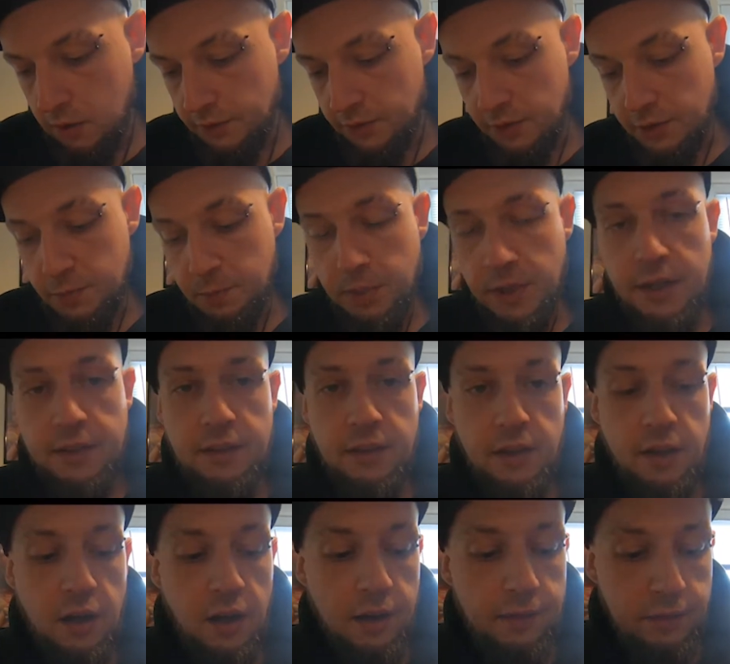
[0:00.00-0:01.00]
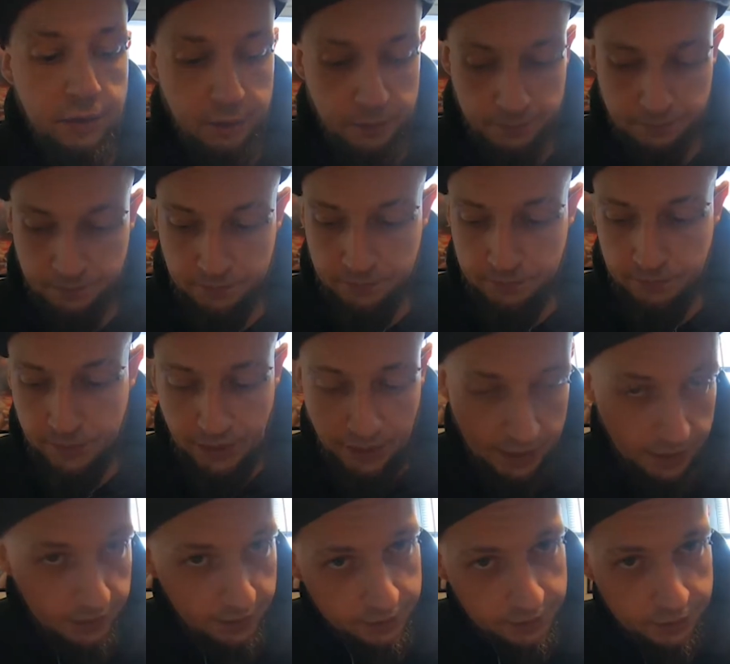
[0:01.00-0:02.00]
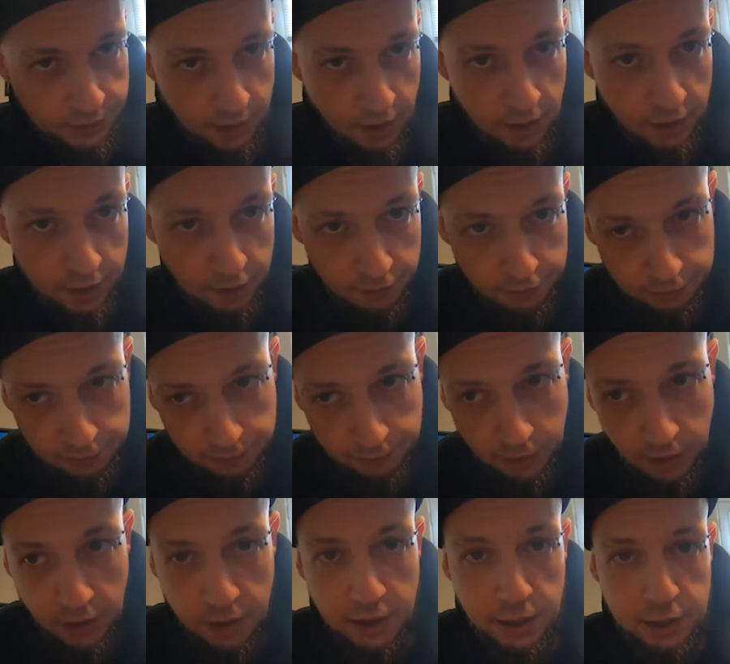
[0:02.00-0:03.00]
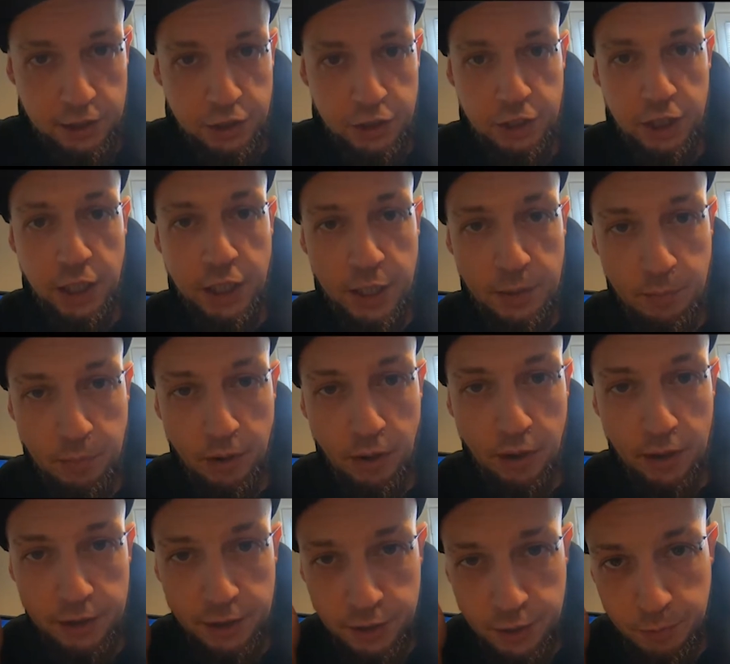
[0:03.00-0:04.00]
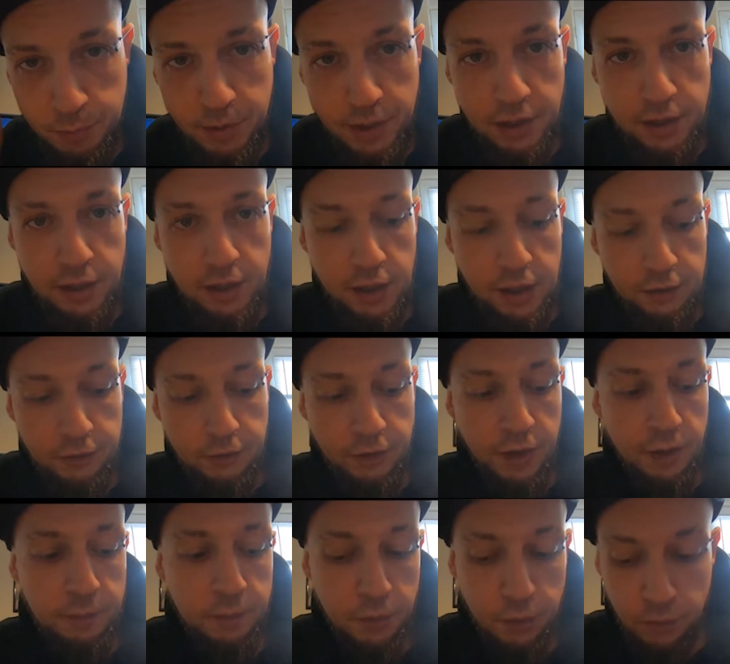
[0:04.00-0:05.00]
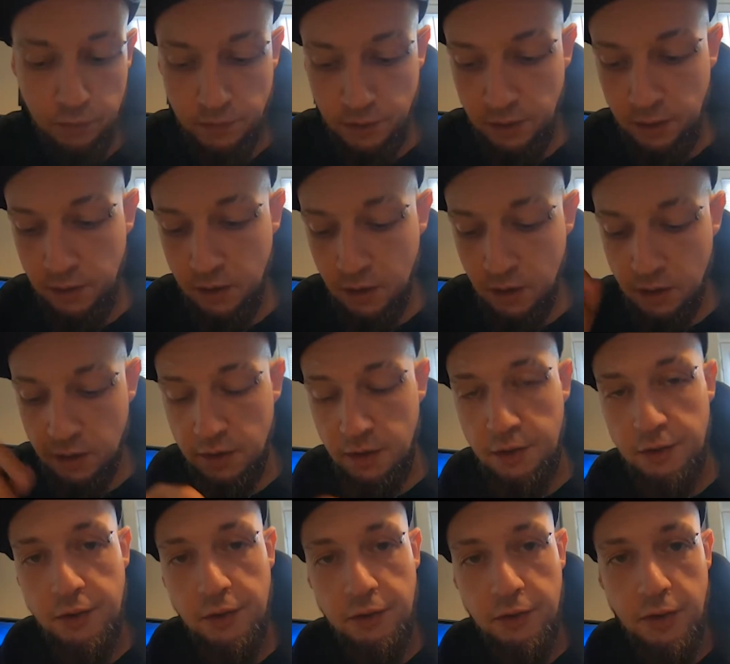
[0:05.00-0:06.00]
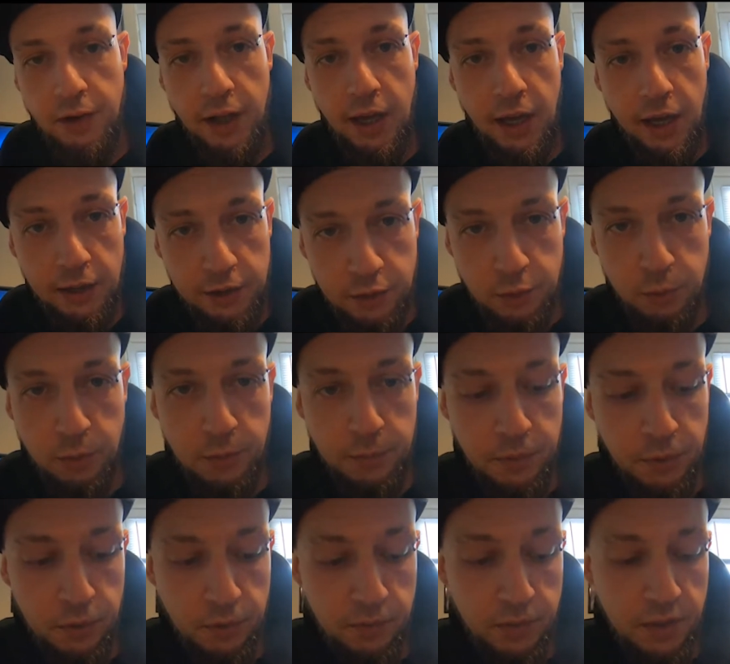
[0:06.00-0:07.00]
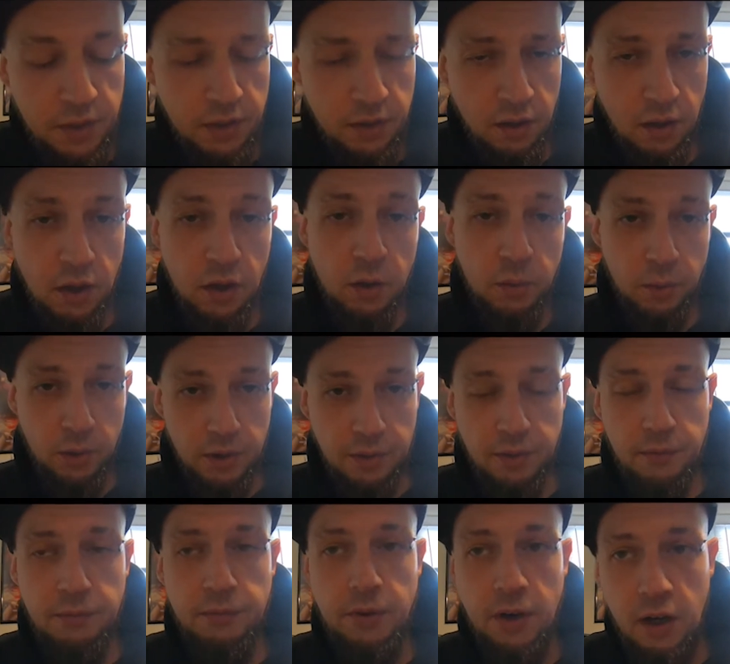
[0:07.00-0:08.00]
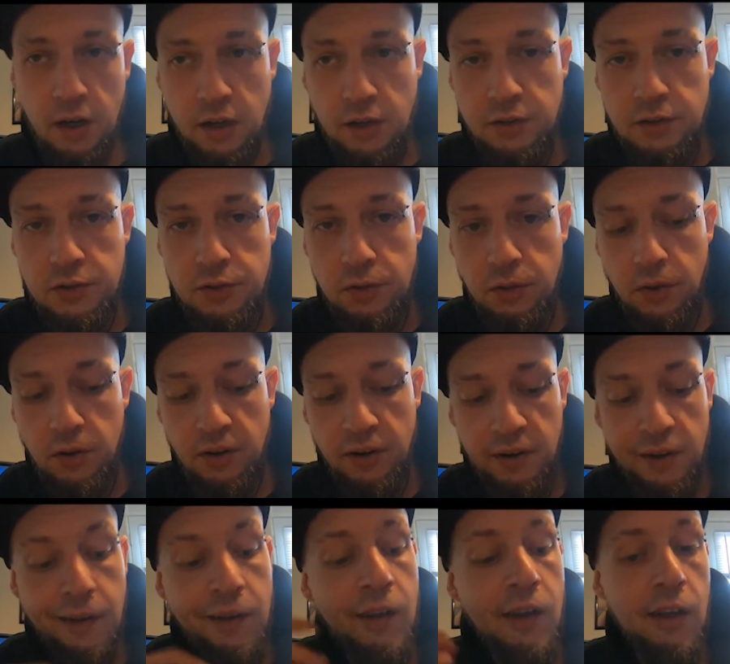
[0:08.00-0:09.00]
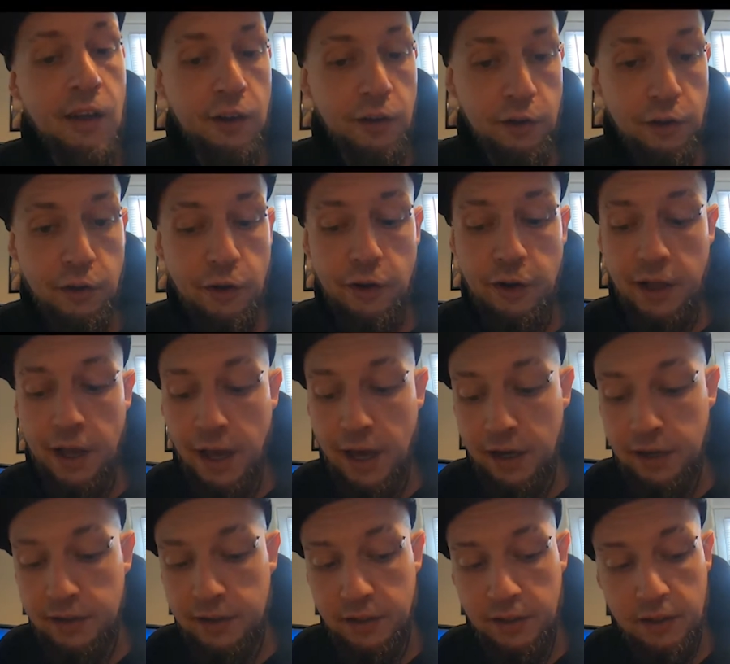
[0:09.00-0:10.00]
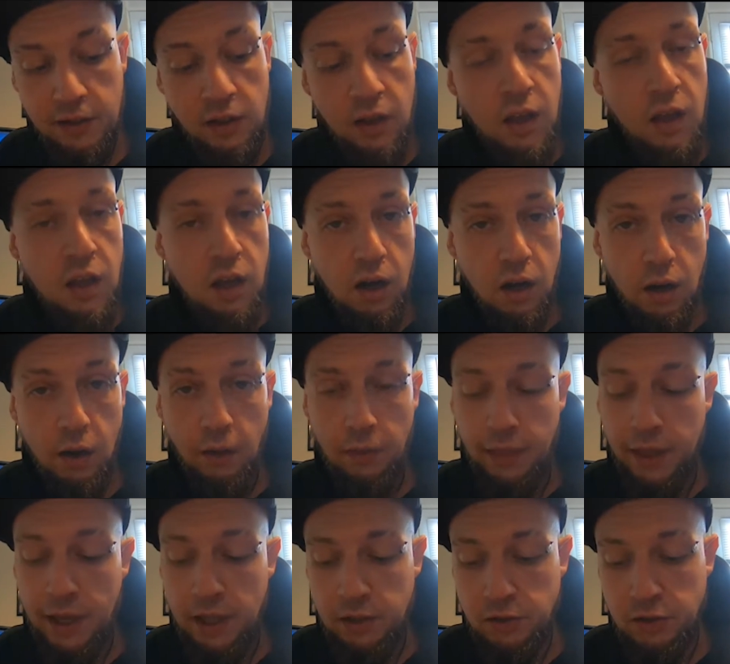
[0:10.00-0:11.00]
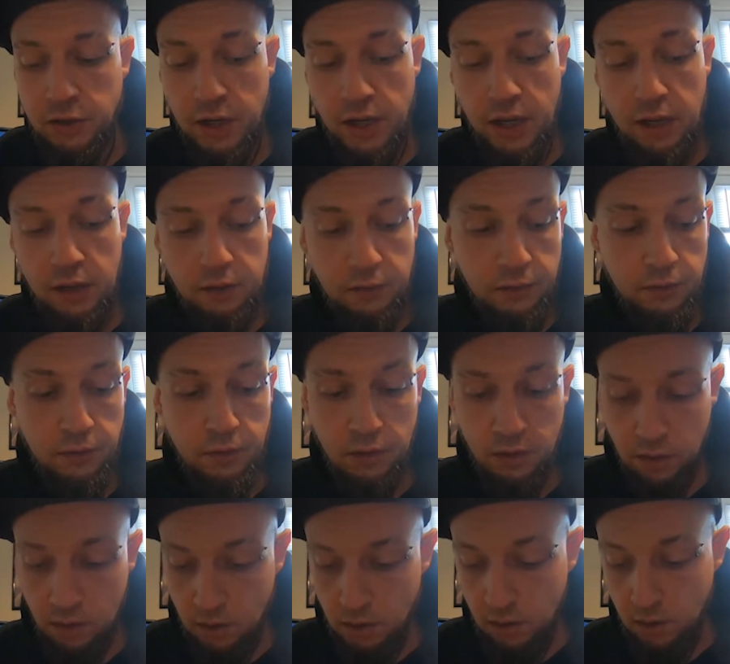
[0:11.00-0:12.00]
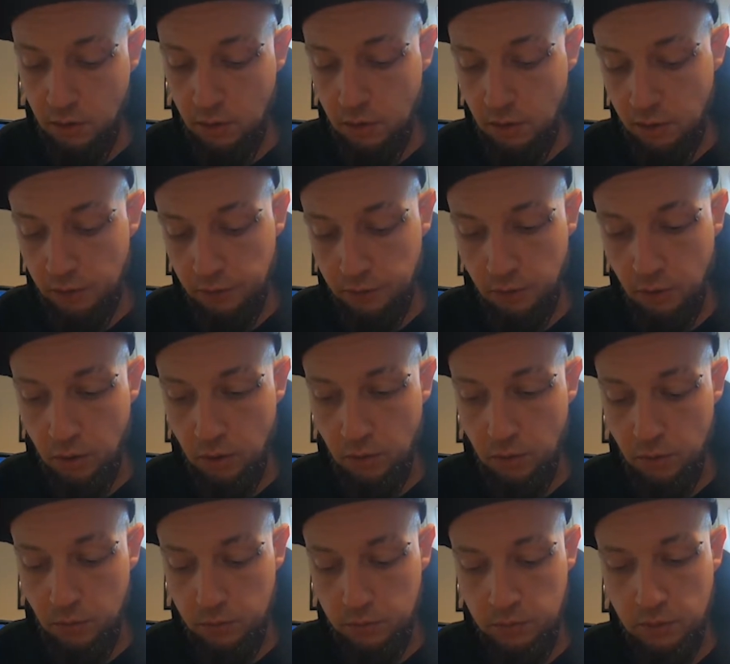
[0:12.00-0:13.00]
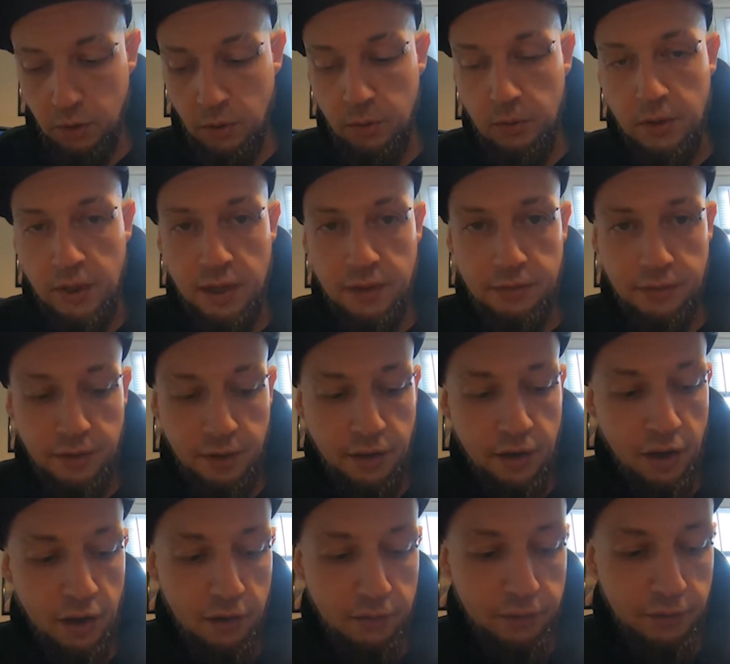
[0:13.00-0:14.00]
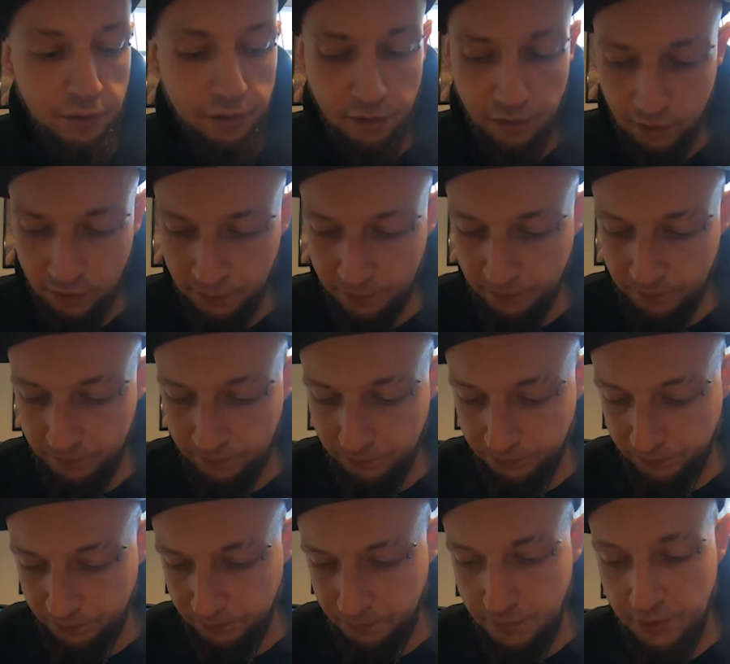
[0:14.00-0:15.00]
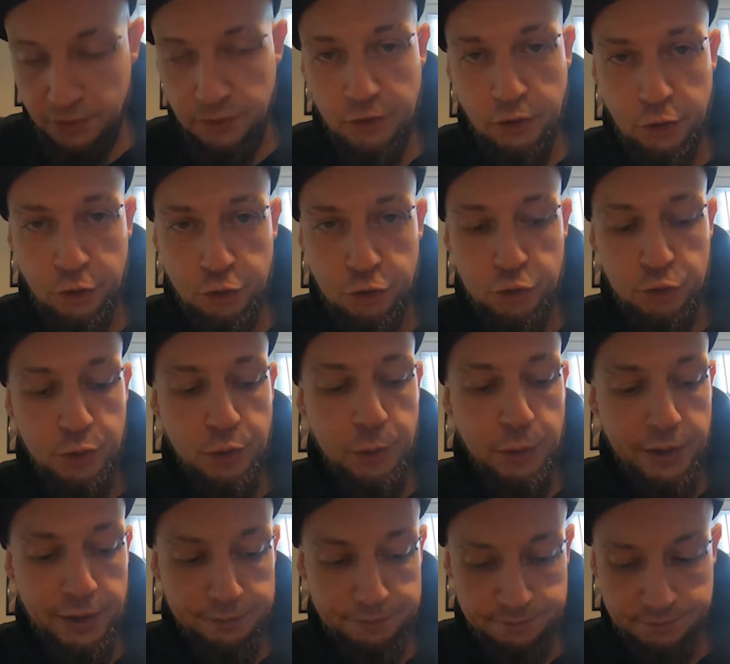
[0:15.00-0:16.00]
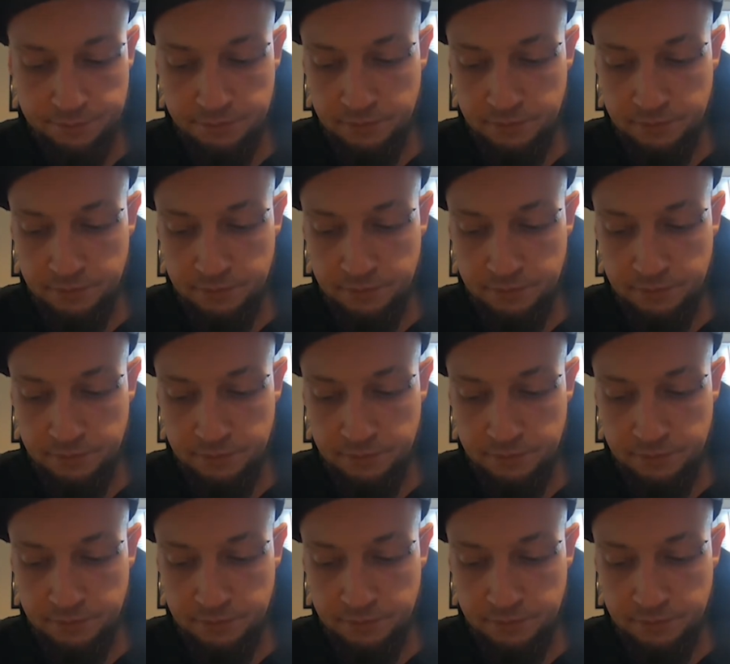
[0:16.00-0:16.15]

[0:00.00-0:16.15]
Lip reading: Despite the cover, it is not a fucking shitty bondage BDSM movie. This is an actual movie with a fucking story, good acting, all that jazz. So don't let the cover misconstrue it.